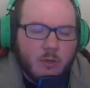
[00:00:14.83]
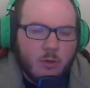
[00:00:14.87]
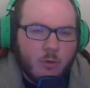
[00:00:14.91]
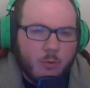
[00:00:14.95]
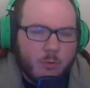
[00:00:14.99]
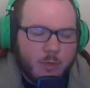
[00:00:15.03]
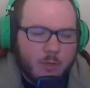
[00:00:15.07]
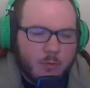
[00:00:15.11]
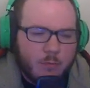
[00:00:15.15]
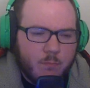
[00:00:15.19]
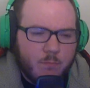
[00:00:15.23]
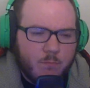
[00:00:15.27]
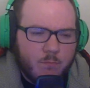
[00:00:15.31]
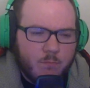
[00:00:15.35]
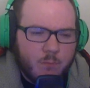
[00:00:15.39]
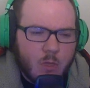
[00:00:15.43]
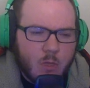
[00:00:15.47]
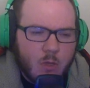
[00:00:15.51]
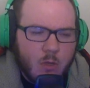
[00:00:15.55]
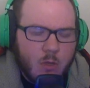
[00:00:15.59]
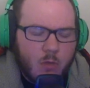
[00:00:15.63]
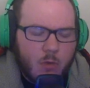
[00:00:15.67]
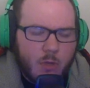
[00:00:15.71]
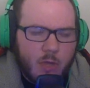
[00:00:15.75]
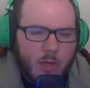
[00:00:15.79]
we
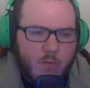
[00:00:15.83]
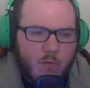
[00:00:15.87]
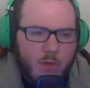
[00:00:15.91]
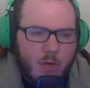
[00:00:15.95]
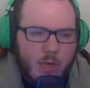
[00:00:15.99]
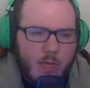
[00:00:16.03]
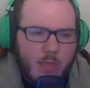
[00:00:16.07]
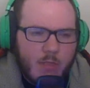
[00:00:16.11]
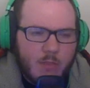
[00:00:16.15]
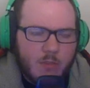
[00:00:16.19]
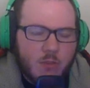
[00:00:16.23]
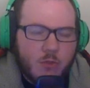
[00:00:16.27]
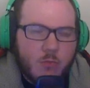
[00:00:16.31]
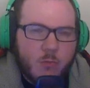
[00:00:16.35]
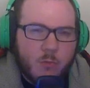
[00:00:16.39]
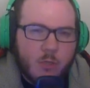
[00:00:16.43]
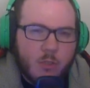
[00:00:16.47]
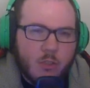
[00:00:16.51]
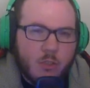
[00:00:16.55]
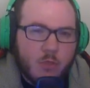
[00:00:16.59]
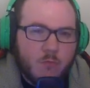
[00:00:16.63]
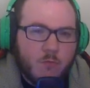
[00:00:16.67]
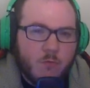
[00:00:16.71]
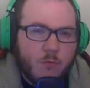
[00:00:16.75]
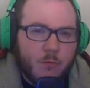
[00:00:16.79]
haven't had too
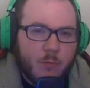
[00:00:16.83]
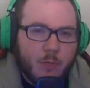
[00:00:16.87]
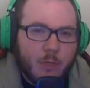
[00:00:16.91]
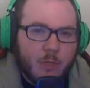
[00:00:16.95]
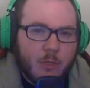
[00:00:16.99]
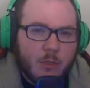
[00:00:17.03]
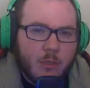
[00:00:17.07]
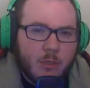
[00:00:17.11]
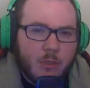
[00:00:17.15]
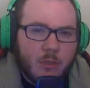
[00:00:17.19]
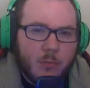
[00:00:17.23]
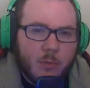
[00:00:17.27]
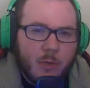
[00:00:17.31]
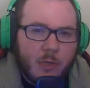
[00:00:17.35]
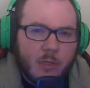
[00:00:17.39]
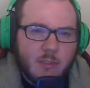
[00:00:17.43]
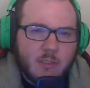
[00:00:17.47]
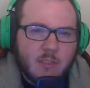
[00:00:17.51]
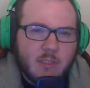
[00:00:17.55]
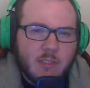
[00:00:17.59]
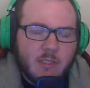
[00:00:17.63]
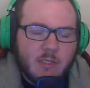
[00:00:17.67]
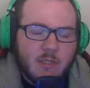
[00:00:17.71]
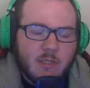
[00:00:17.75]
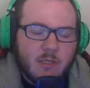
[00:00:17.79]
much information about
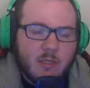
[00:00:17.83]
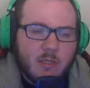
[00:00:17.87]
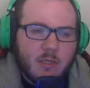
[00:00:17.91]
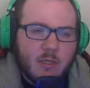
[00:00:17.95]
Sidney,